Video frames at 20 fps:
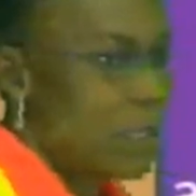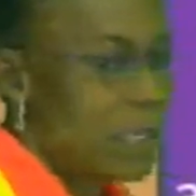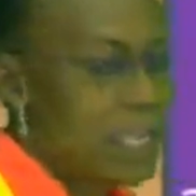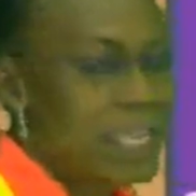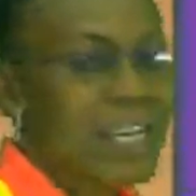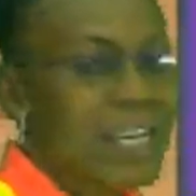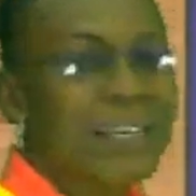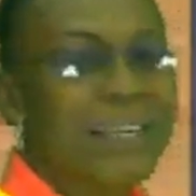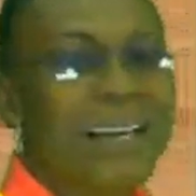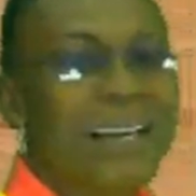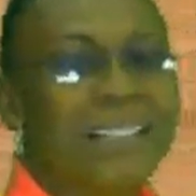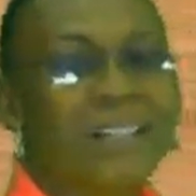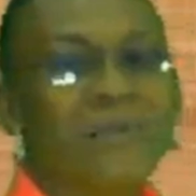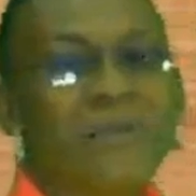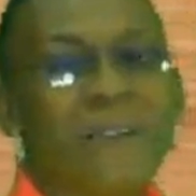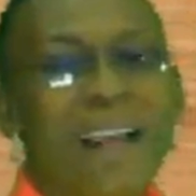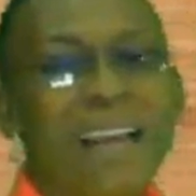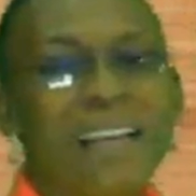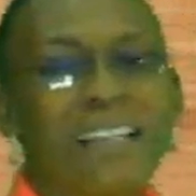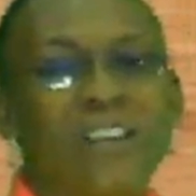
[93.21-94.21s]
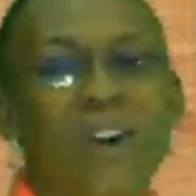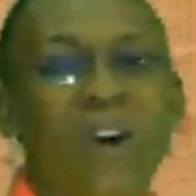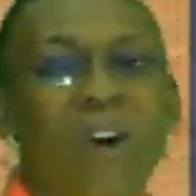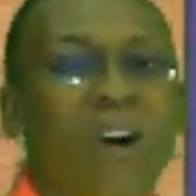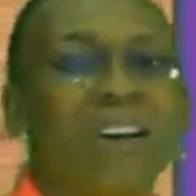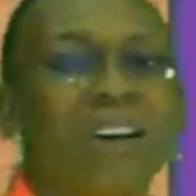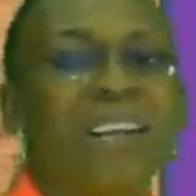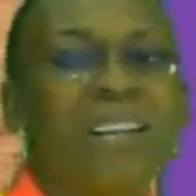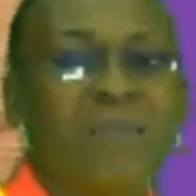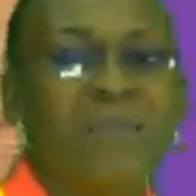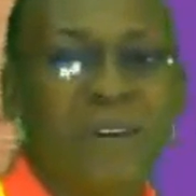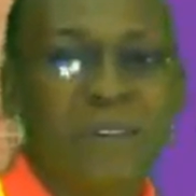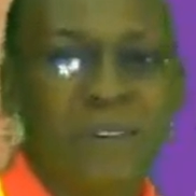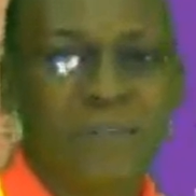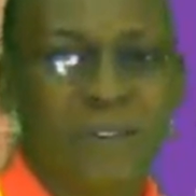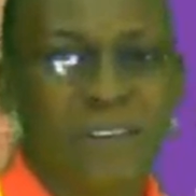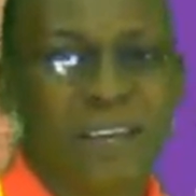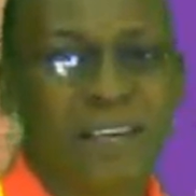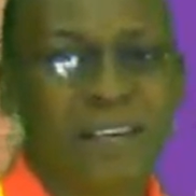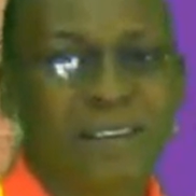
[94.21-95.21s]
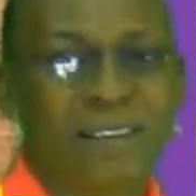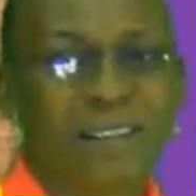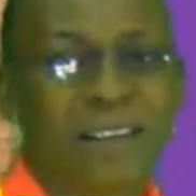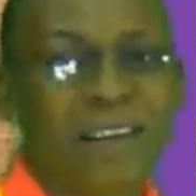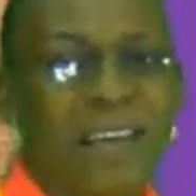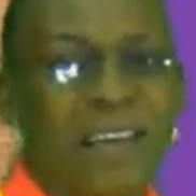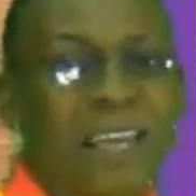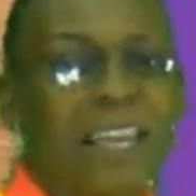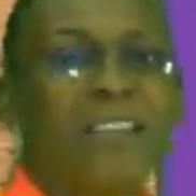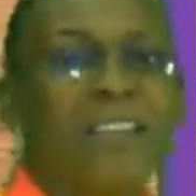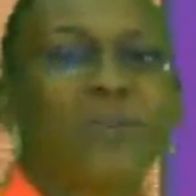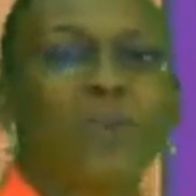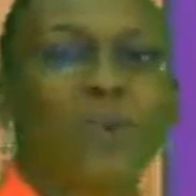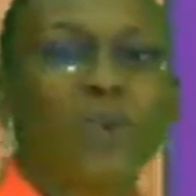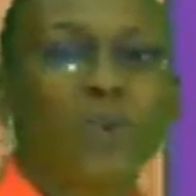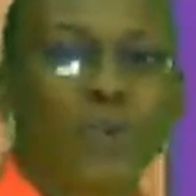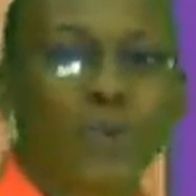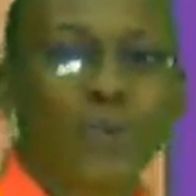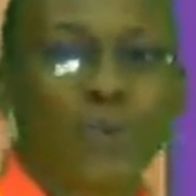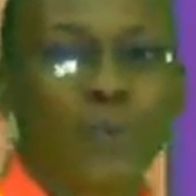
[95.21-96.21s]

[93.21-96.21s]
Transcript: He classified all living things into